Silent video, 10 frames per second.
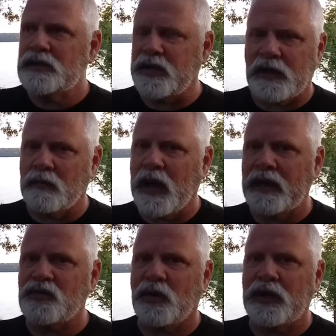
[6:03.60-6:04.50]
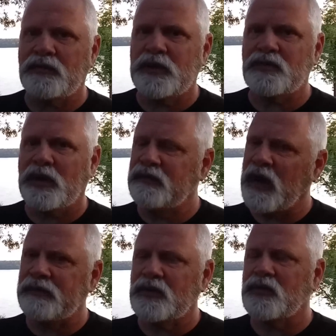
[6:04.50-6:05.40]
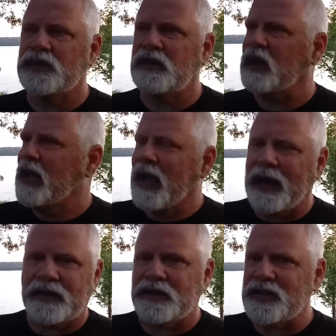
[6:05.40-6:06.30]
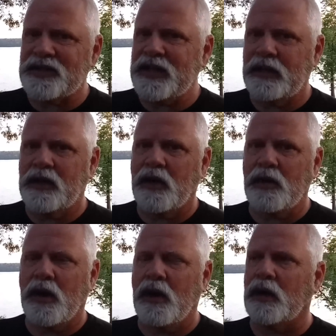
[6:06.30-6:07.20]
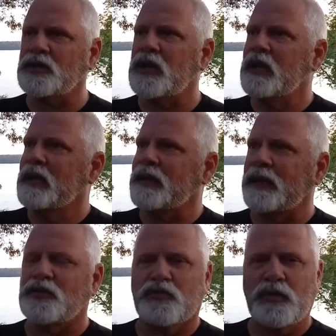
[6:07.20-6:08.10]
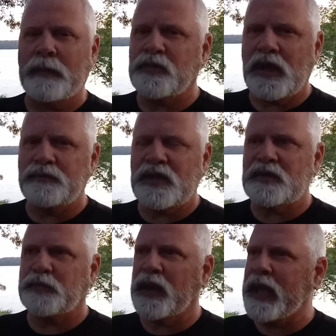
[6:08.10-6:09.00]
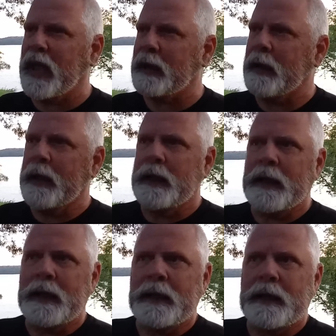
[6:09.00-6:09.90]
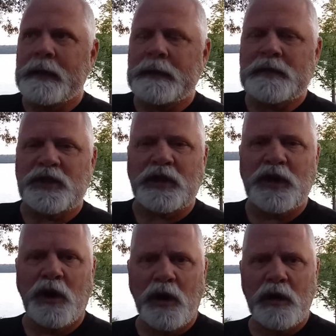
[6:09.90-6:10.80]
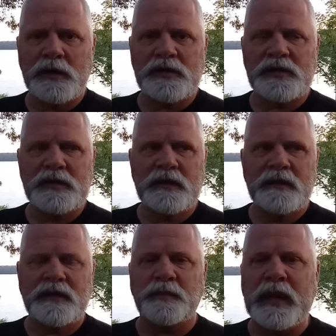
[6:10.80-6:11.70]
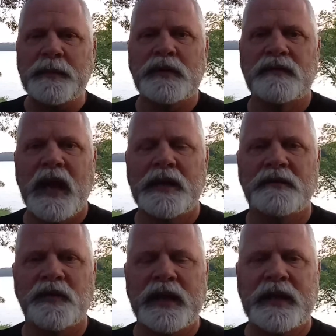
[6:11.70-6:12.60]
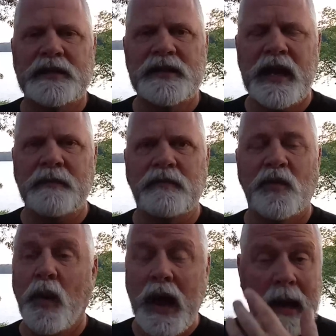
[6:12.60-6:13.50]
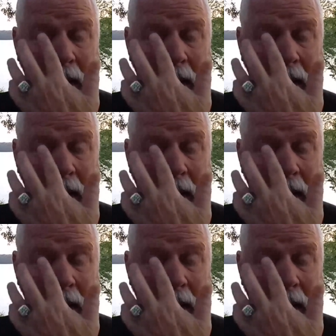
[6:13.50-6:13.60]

Jeremiah 23, 25 through 27. Out of the deceit of their own hearts, they dreamt up this plan to cause the people of God to forget his name. Why?